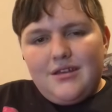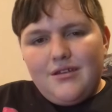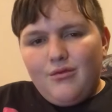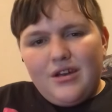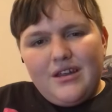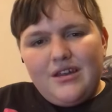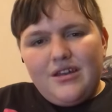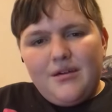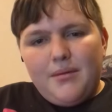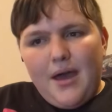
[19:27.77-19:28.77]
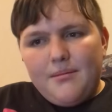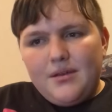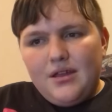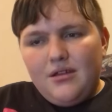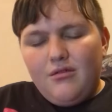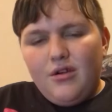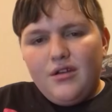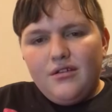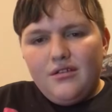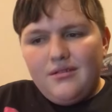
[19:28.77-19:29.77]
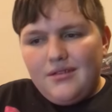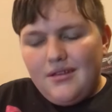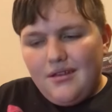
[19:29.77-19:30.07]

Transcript: What ended up happening was